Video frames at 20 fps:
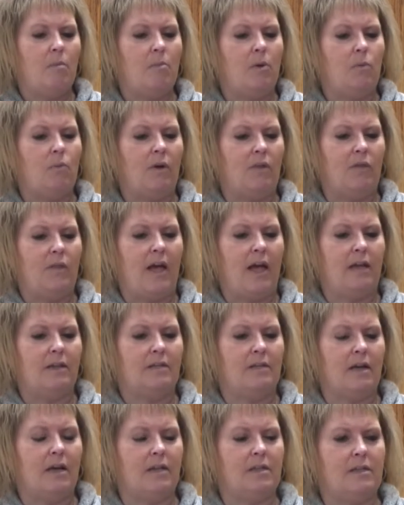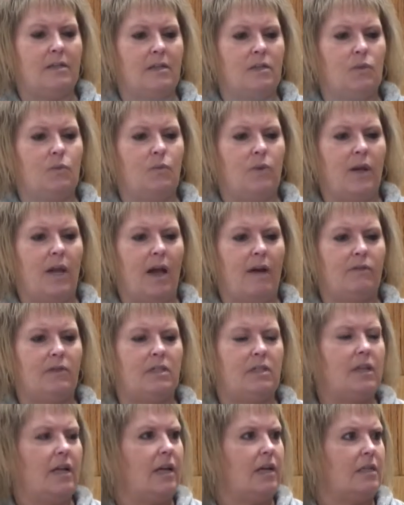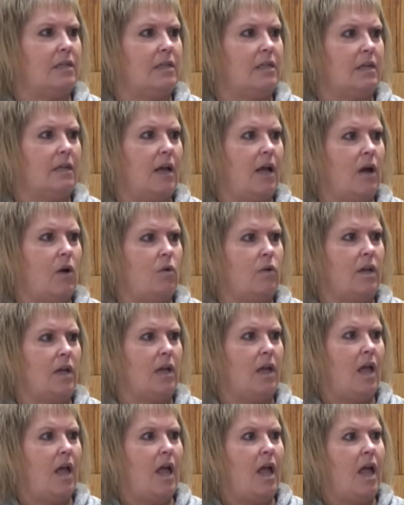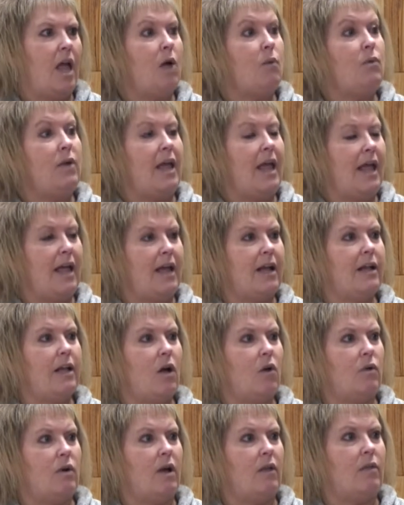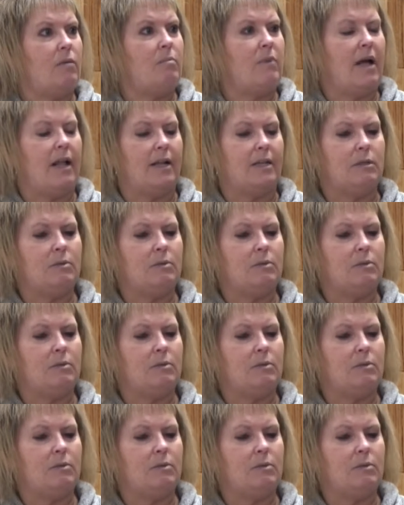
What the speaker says: But what that does is we have to take it to the county, and we hand count all the ballots,